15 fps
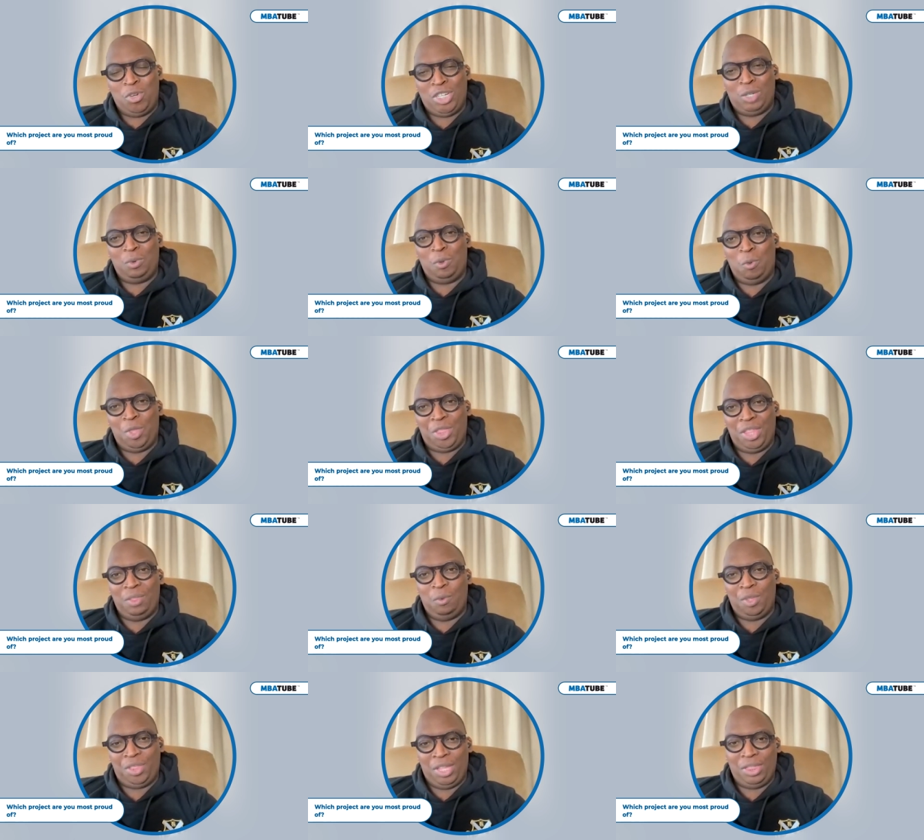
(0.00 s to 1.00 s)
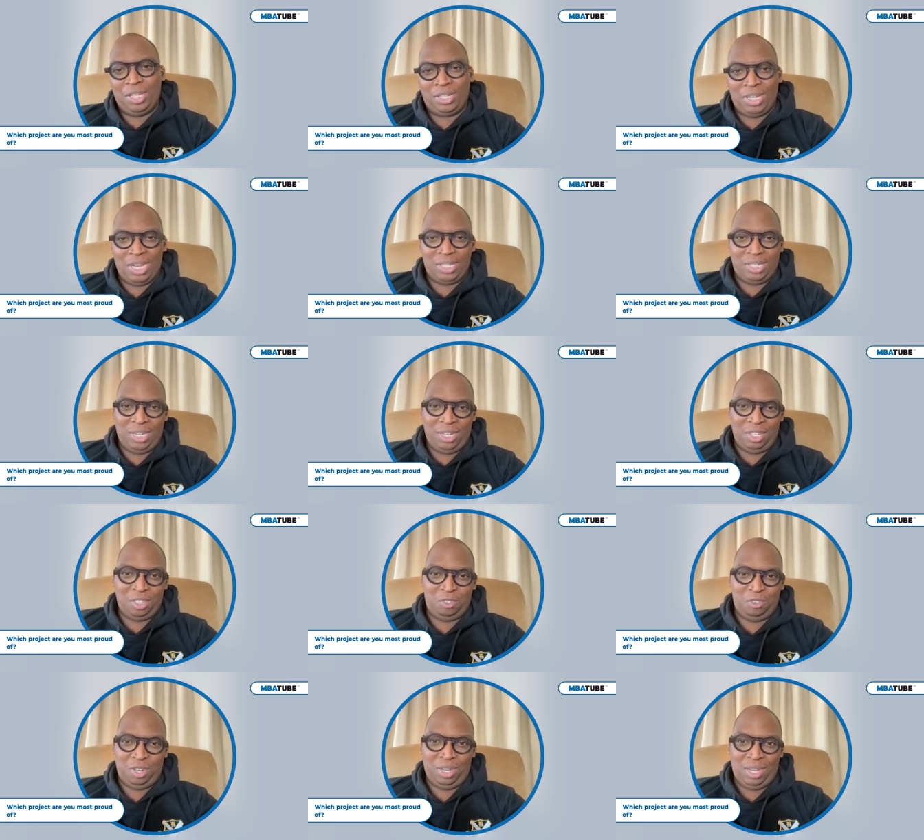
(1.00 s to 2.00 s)
project within the taxi
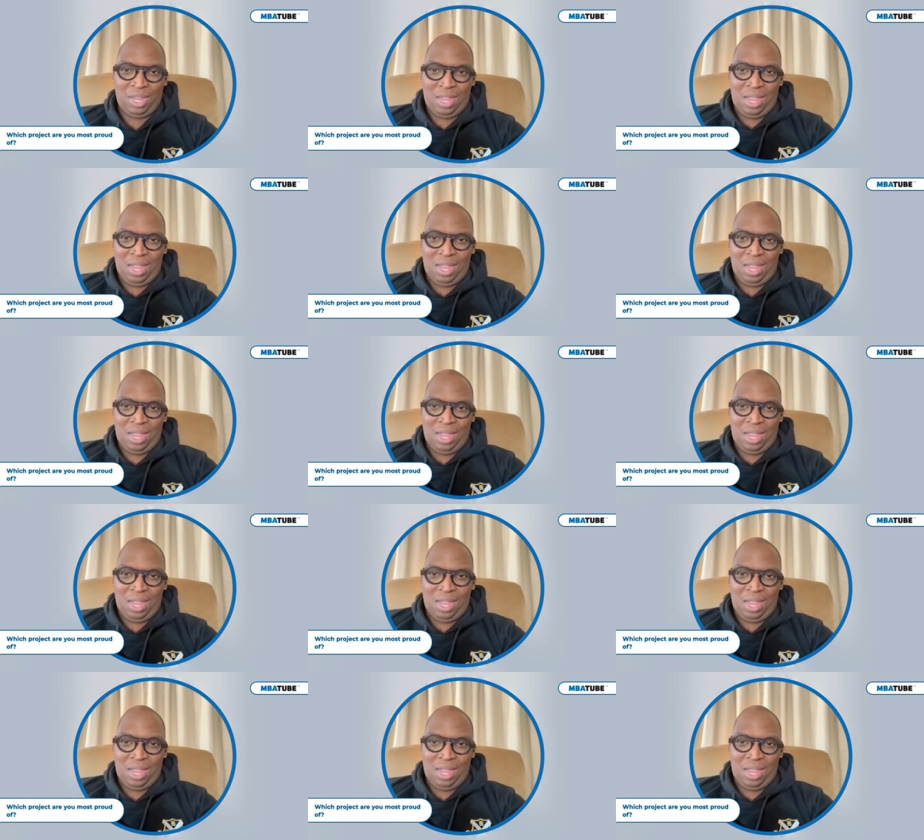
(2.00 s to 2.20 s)
industry.